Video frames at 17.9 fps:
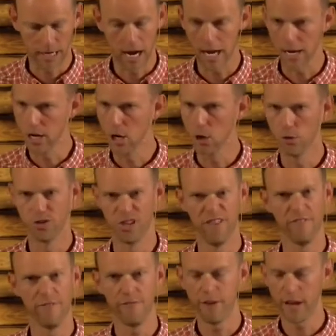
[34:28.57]
God knows
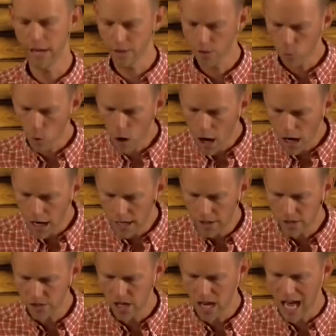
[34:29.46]
that faith
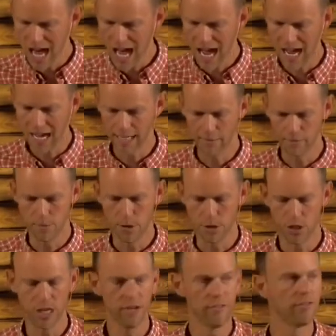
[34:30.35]
wise, I am
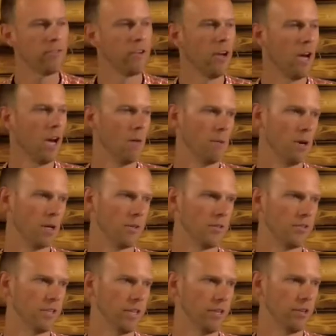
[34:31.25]
chief
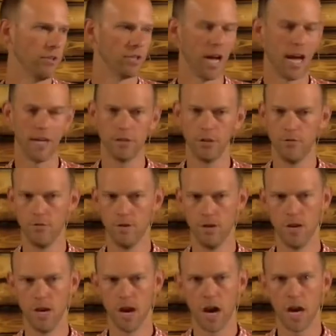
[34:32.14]
among sinners. I do
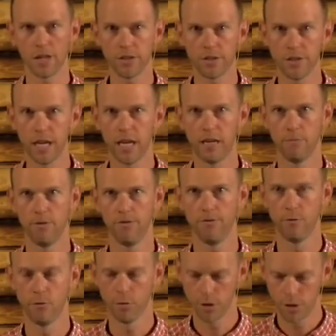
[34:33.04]
not stand
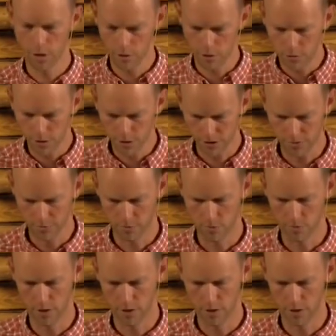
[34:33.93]
before you this